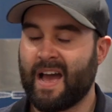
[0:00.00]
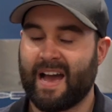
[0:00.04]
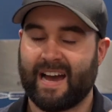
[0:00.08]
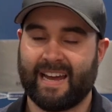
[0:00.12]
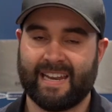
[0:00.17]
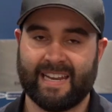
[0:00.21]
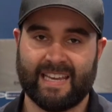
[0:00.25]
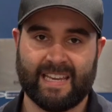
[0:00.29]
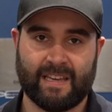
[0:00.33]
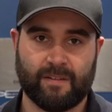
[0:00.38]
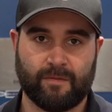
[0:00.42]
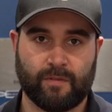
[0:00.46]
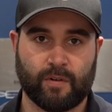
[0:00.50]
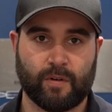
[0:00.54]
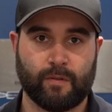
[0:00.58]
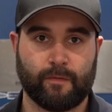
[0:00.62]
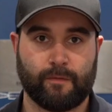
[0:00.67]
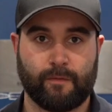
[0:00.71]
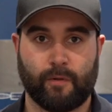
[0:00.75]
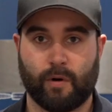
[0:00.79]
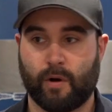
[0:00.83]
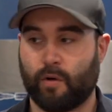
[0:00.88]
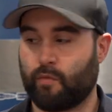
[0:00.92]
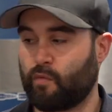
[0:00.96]
And even
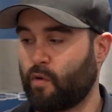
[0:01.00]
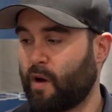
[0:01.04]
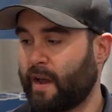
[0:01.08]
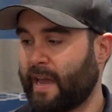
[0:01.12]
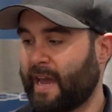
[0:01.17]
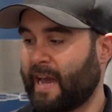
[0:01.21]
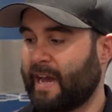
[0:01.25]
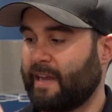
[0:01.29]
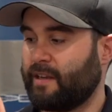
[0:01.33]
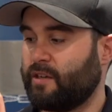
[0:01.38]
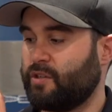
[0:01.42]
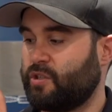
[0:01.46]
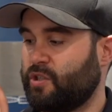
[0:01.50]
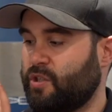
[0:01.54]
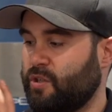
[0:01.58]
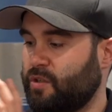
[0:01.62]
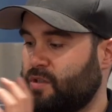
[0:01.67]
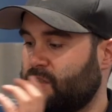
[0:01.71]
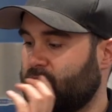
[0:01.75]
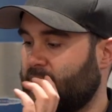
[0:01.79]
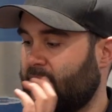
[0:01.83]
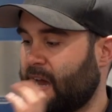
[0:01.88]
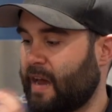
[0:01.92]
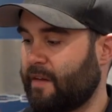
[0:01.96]
for a right-handed
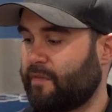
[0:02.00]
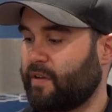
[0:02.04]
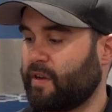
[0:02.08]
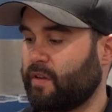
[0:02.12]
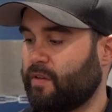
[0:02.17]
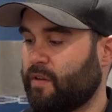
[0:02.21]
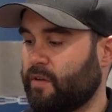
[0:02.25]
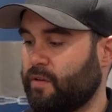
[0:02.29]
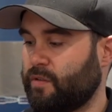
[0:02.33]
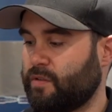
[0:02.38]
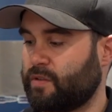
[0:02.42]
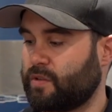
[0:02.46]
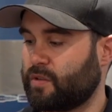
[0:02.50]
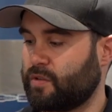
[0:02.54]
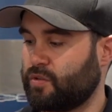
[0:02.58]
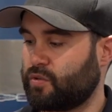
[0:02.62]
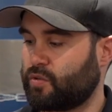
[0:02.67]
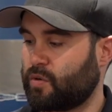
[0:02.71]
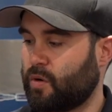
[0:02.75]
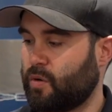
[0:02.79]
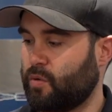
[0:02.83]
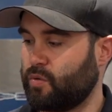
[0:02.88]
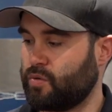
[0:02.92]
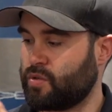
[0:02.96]
shooter, having those
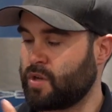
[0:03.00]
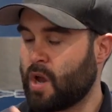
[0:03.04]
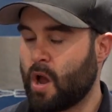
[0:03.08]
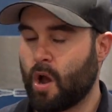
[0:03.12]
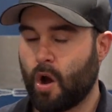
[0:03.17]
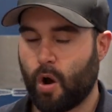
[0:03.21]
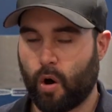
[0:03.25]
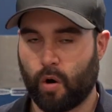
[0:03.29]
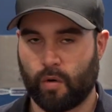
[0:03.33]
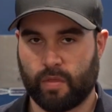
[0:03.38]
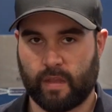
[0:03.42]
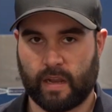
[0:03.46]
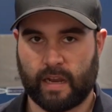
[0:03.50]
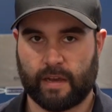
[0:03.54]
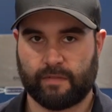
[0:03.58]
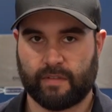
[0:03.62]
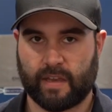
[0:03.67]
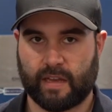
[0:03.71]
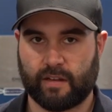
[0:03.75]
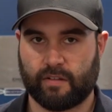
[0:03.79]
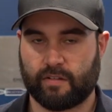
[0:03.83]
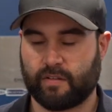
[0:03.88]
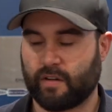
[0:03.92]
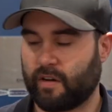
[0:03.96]
controls on the
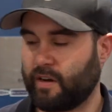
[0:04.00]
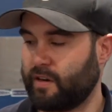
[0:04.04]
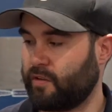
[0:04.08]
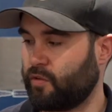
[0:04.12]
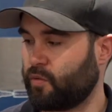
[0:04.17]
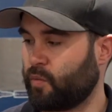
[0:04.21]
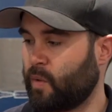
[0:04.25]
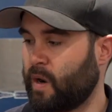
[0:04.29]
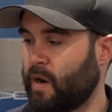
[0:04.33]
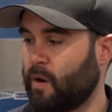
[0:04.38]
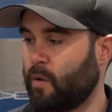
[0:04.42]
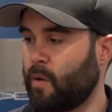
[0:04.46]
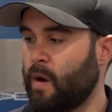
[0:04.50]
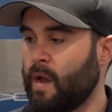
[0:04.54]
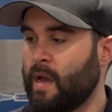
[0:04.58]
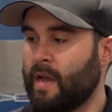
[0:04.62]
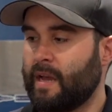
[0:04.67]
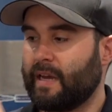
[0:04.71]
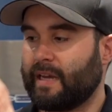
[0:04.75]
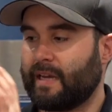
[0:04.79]
left-hand side as well,